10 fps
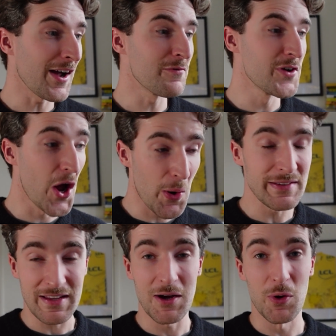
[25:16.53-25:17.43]
have no
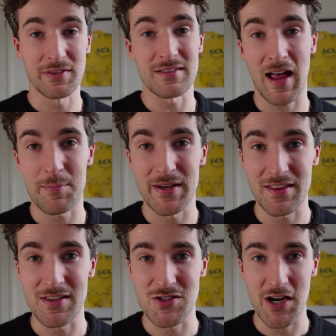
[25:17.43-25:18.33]
idea what is happening
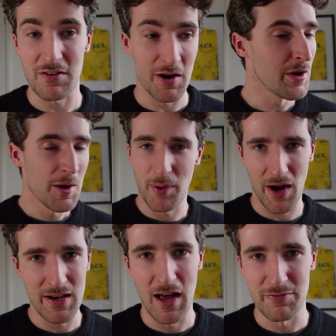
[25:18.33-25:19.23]
at the Giro, but
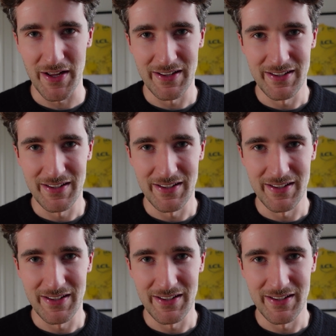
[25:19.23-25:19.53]
I love it.